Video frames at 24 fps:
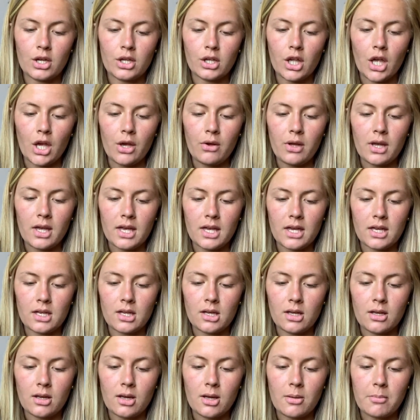Go
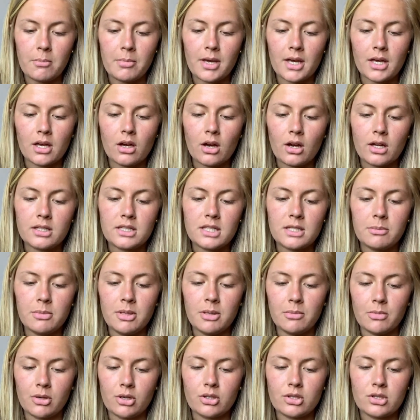ahead, beg God to be
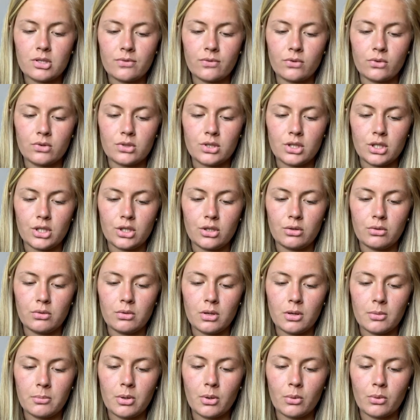merciful to you.
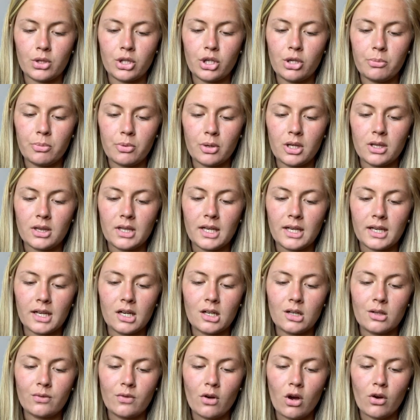But when you bring that
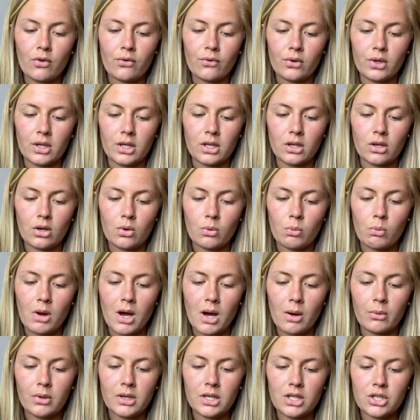kind of offering,
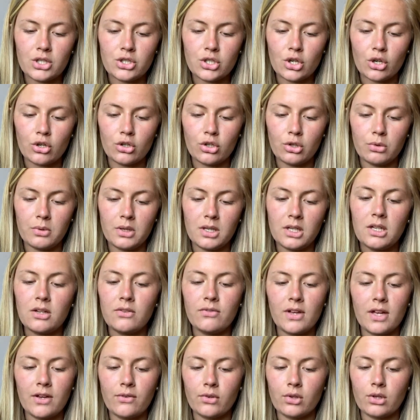why would he show you any
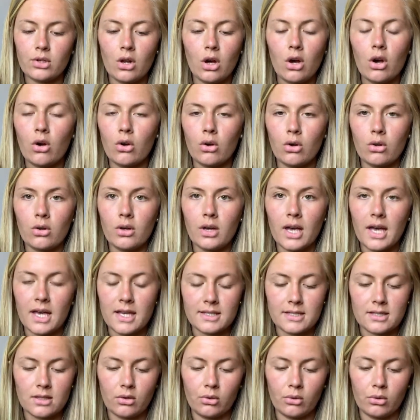favor at all?
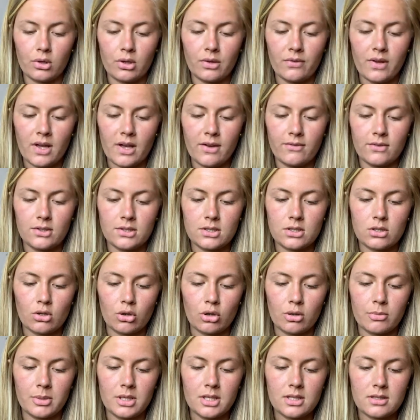Asked the Lord of heaven's
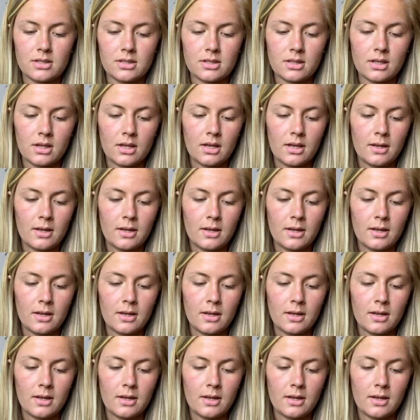armies.